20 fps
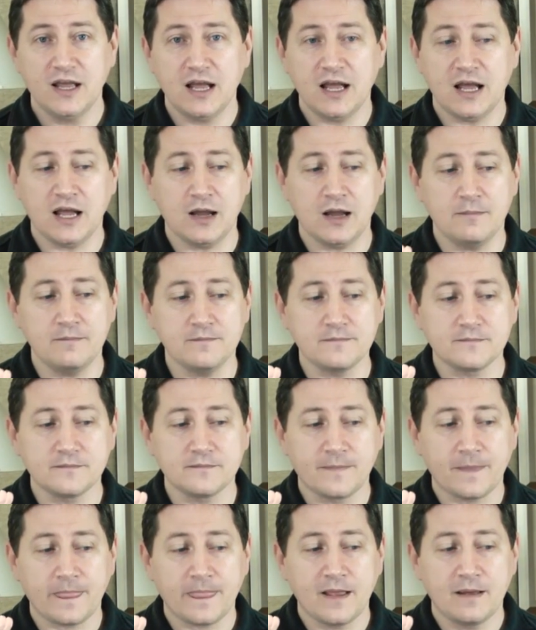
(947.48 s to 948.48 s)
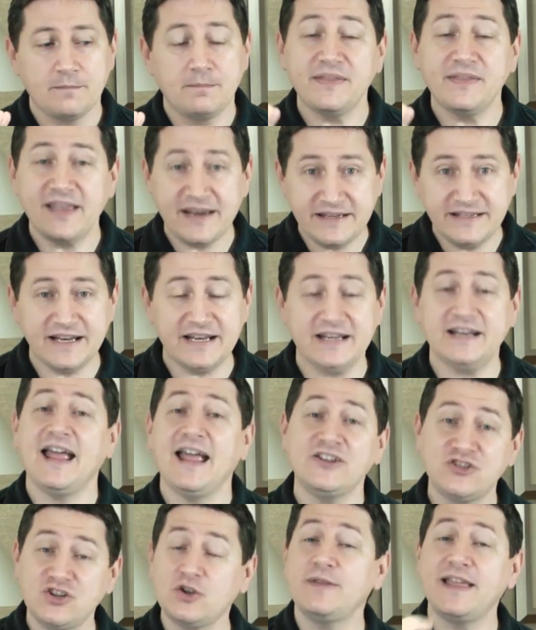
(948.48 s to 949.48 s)
Um, but they did it.
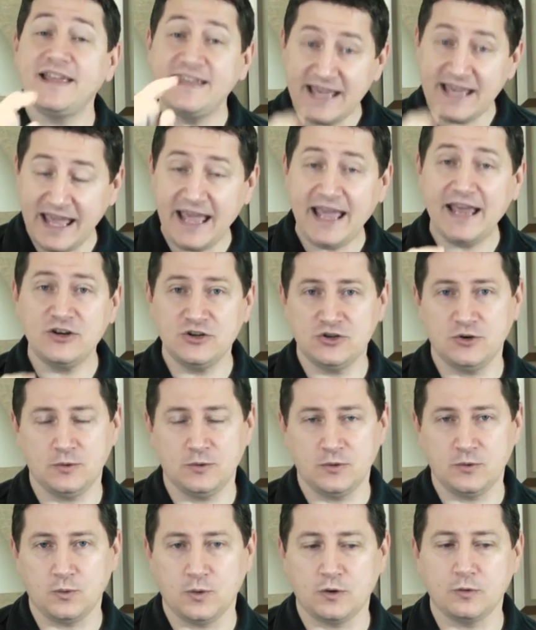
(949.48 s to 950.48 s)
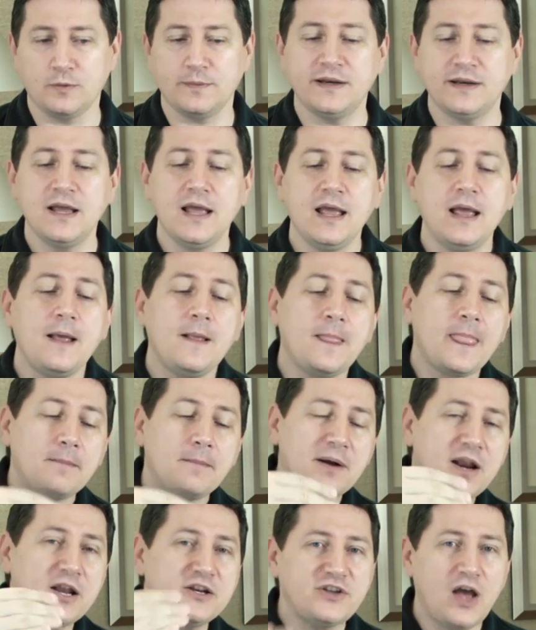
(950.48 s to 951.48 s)
And so they can do it with Wonder Woman.
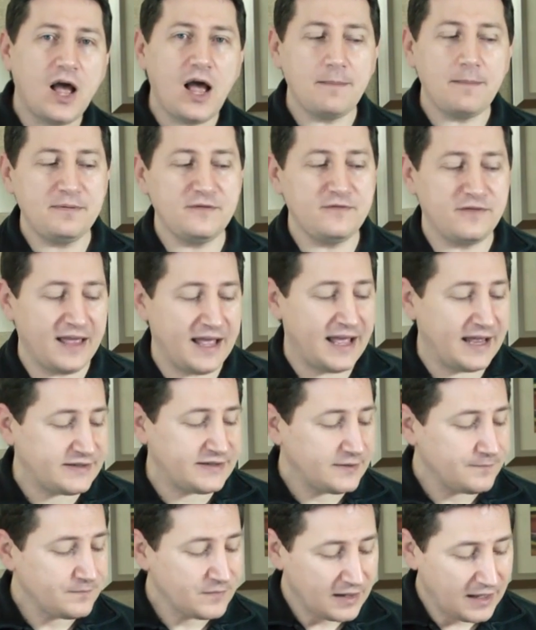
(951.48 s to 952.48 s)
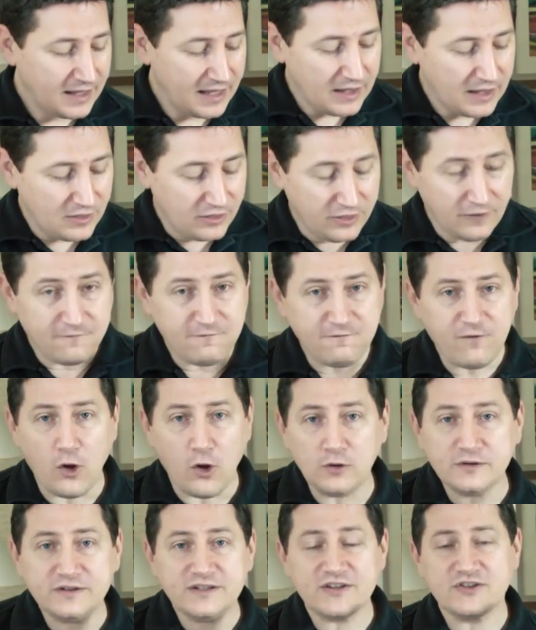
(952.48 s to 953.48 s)
But on top of that, the
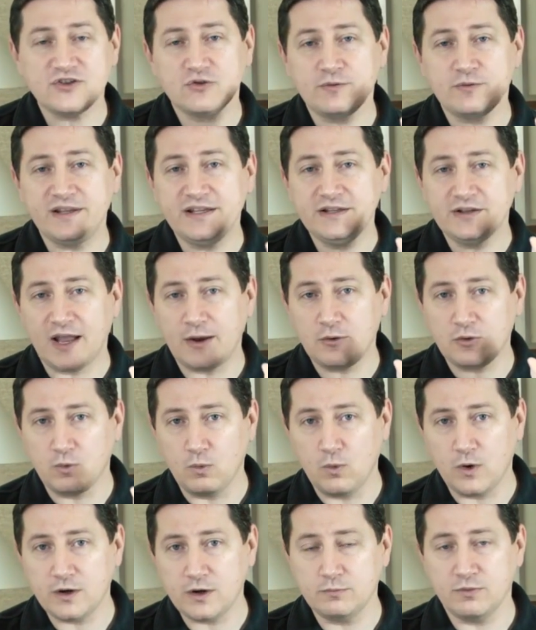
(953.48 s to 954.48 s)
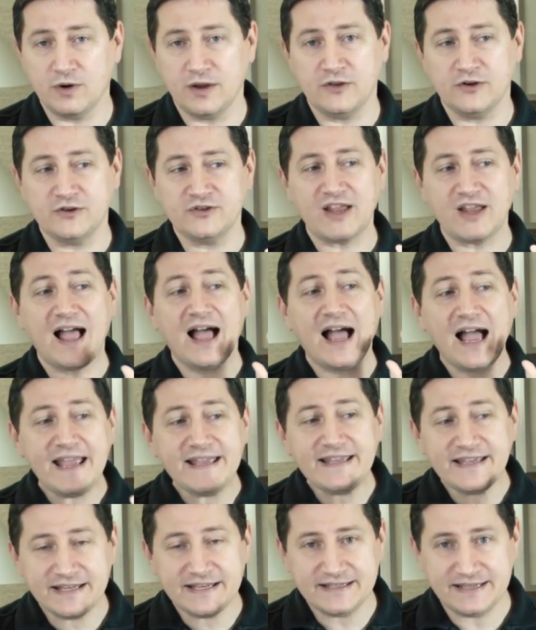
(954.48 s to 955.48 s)
fault doesn't really lie with Warner Brothers.
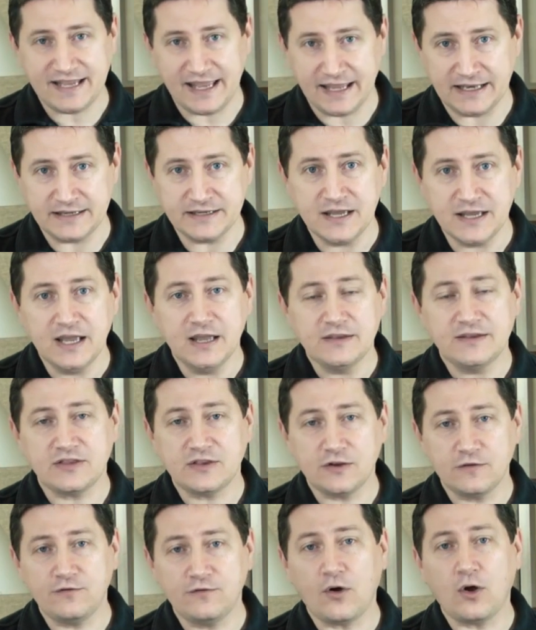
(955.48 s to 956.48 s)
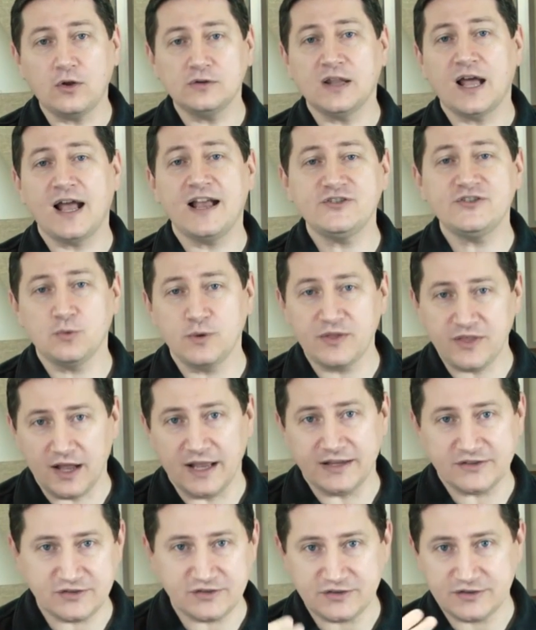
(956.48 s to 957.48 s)
I contend that the fault lies with
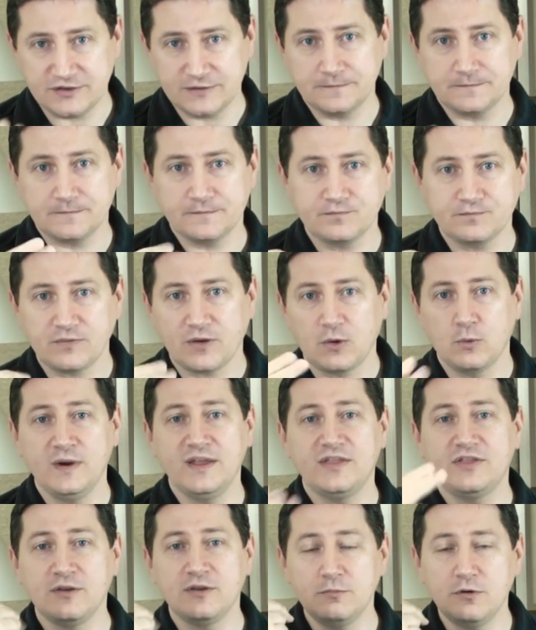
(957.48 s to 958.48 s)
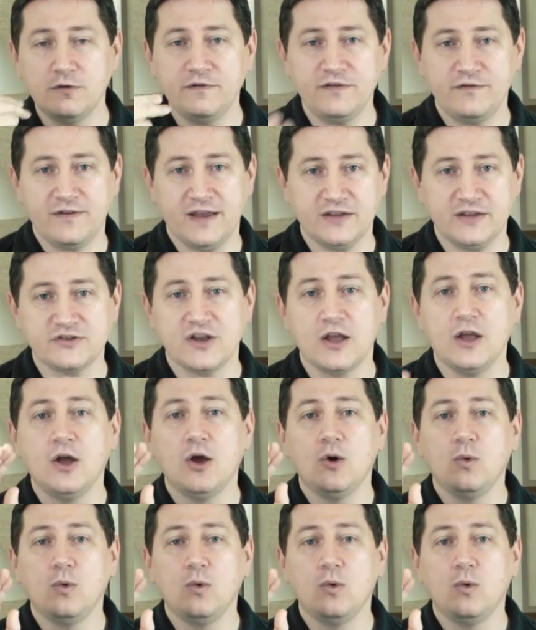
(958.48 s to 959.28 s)
us, with the movie fans.